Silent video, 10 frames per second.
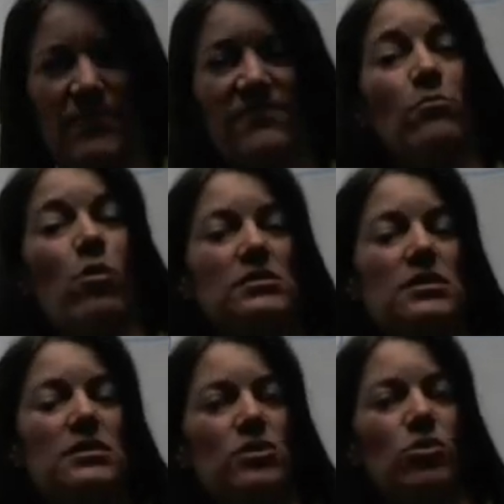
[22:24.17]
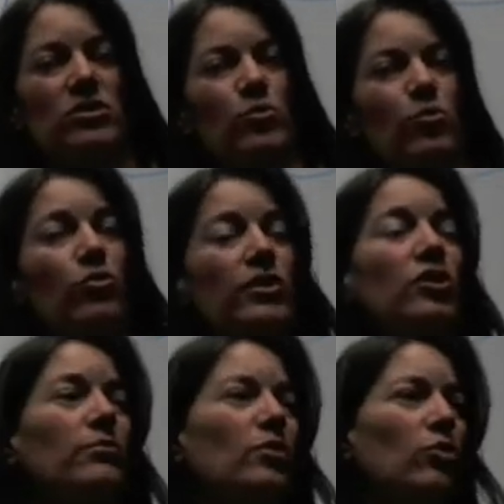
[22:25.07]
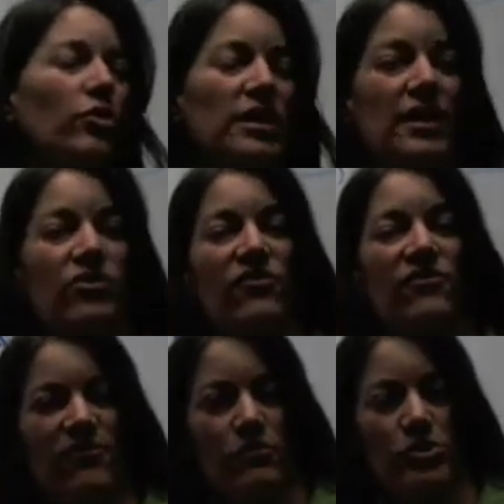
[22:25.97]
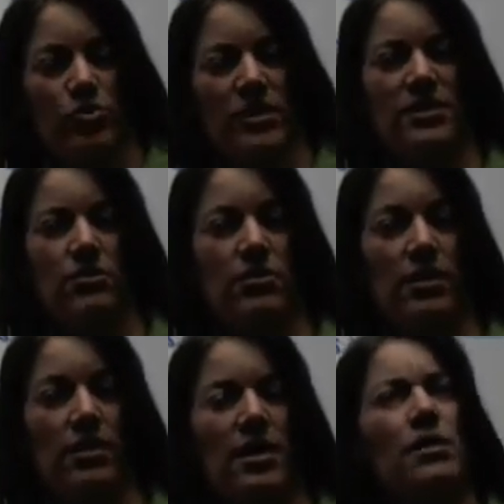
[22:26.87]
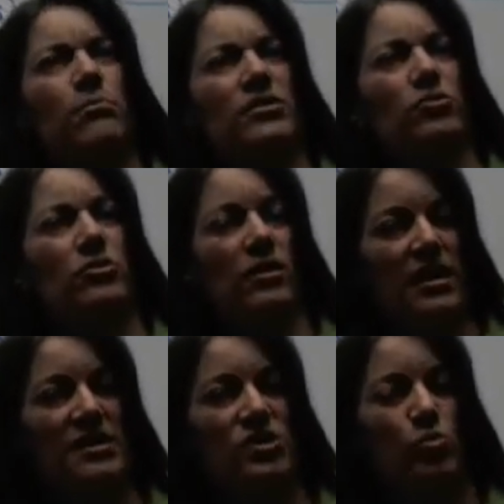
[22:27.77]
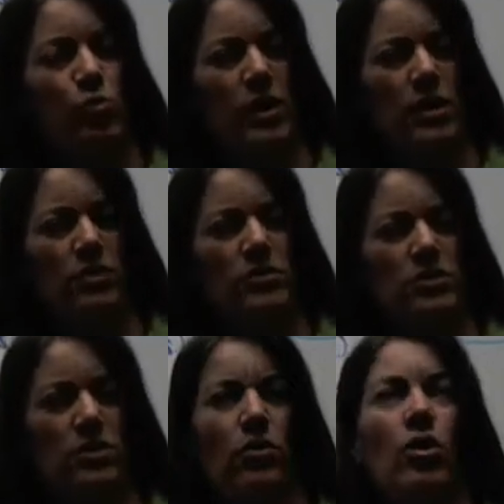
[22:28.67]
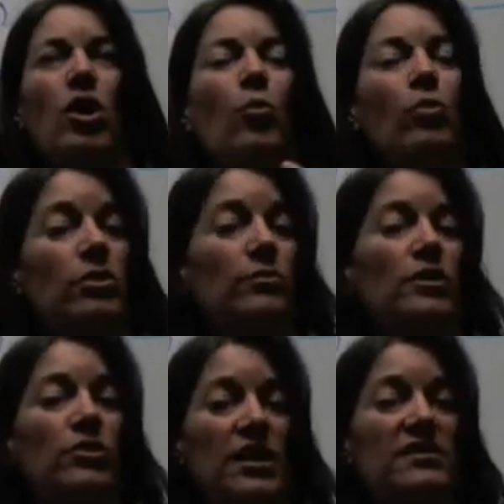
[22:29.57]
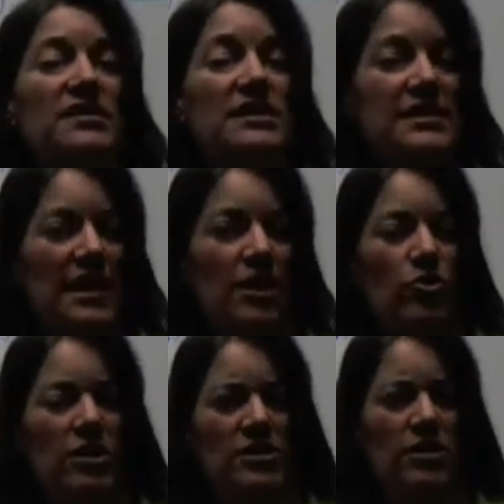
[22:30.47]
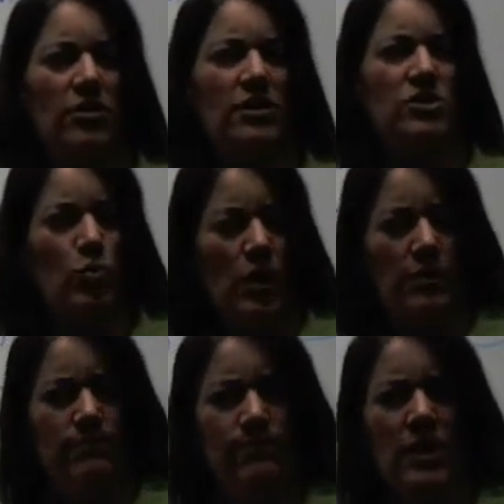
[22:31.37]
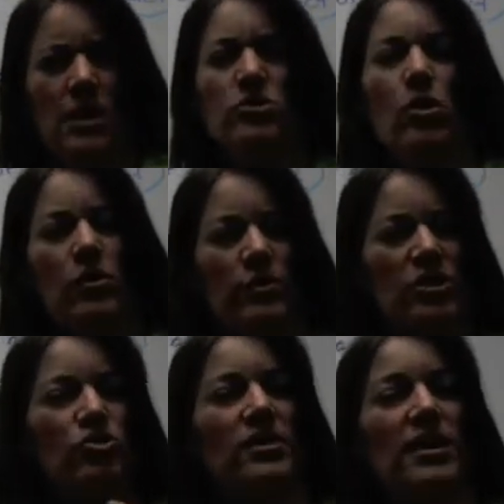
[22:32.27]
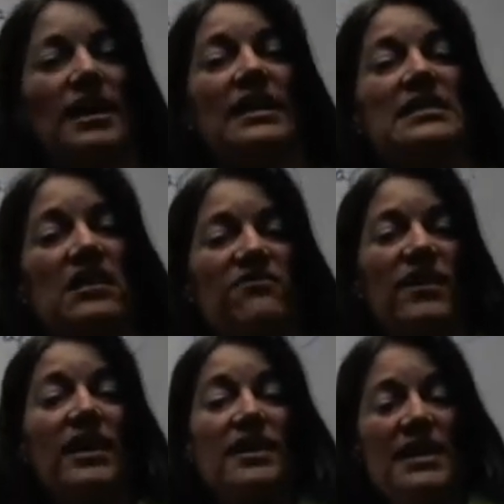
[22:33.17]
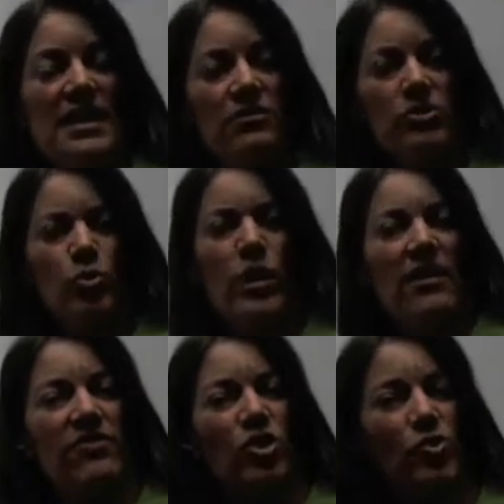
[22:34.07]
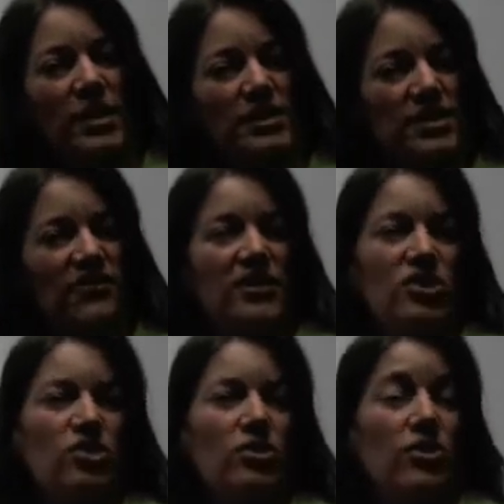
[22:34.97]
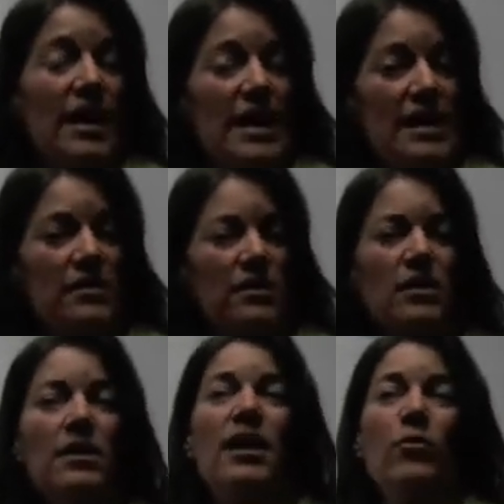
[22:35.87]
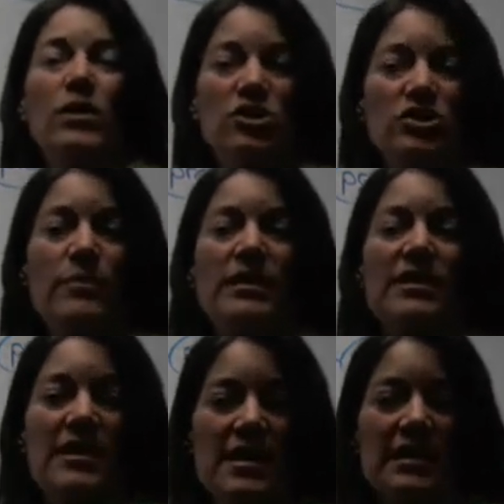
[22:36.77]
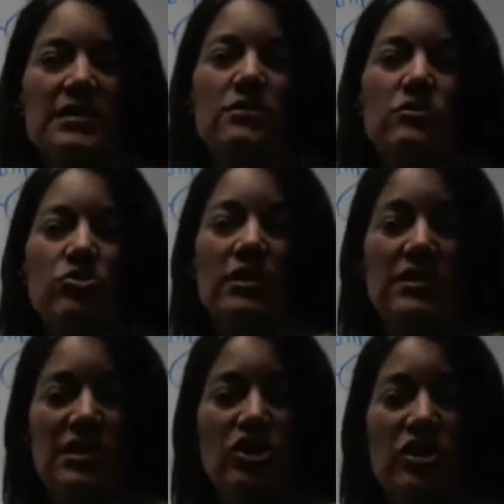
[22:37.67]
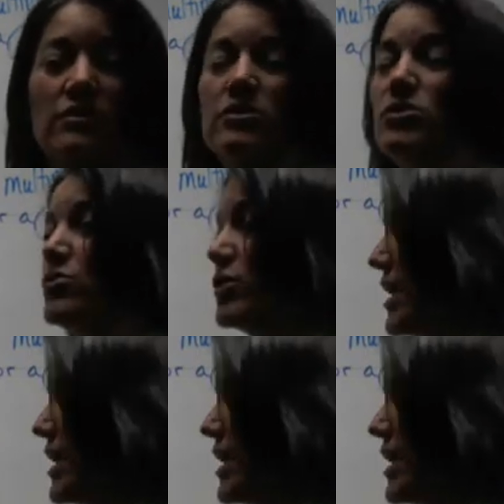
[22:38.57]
For most of this course, we're only going to be looking at the first criteria. But during the last week or so, we're going to be looking at the second criteria as well. So I want to make sure that I identify it now so we have the correct definition in our head and we can just make that next transition during the